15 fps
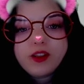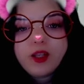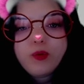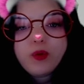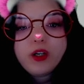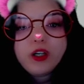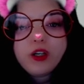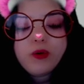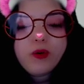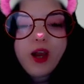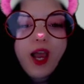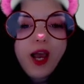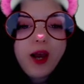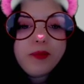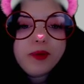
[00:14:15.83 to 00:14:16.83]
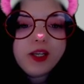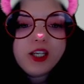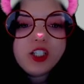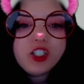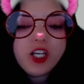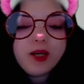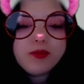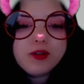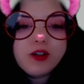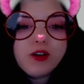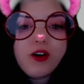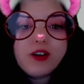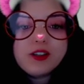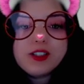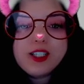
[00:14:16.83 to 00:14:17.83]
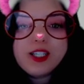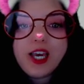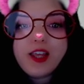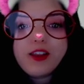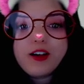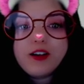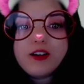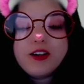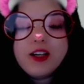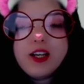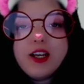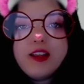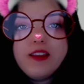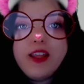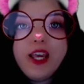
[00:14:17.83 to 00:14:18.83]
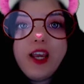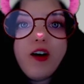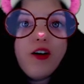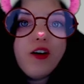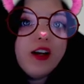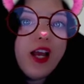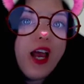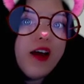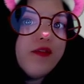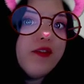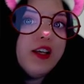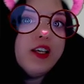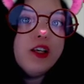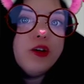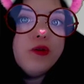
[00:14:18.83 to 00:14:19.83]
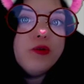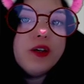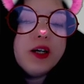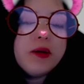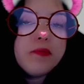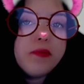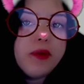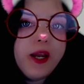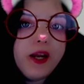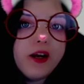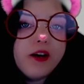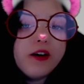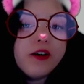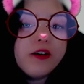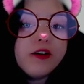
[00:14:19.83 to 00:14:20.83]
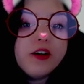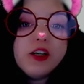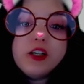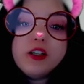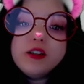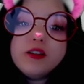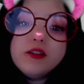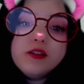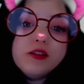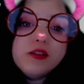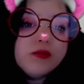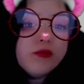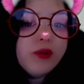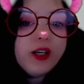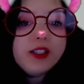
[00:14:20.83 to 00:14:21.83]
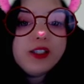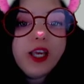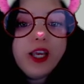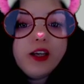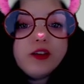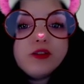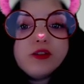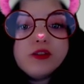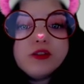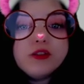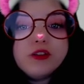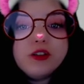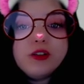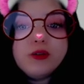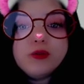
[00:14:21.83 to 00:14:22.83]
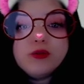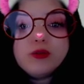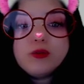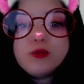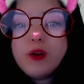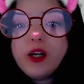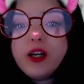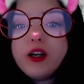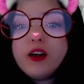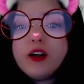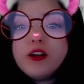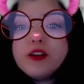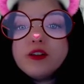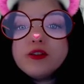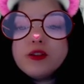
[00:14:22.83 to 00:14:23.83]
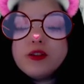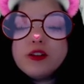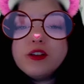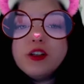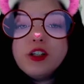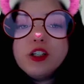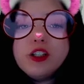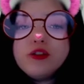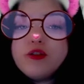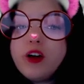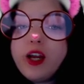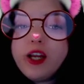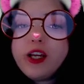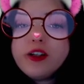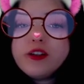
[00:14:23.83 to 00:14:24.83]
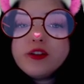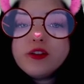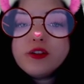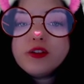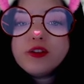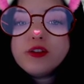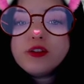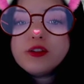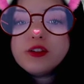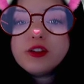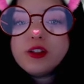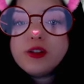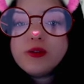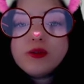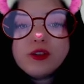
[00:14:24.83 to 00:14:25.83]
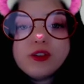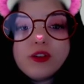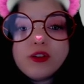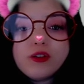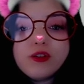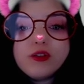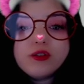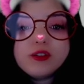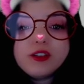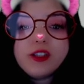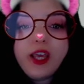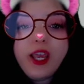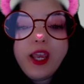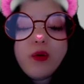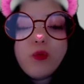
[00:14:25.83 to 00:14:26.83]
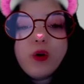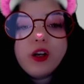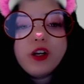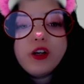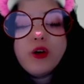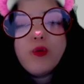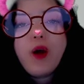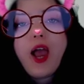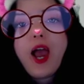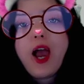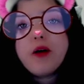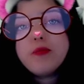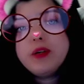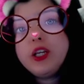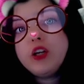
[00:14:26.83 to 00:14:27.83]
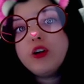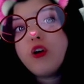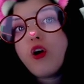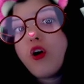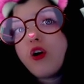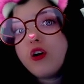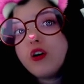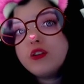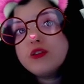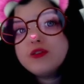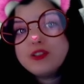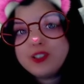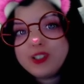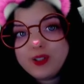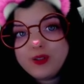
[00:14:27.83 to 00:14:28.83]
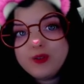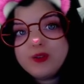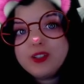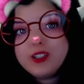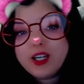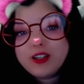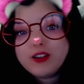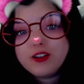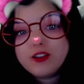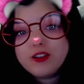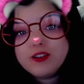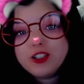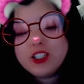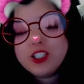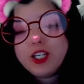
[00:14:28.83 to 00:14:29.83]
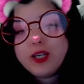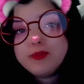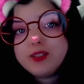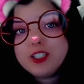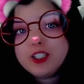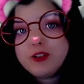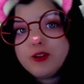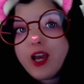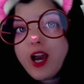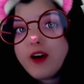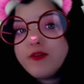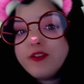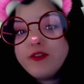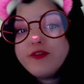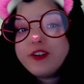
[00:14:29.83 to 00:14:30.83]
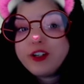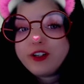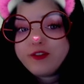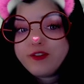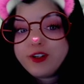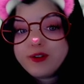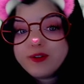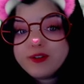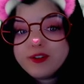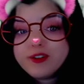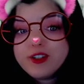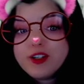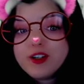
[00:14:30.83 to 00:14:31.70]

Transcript: They want to know how many shapes are all together. They aren't having you compare rectangles to squares or triangles to circles. They want to know how many are all together, the shapes that you have in front of you.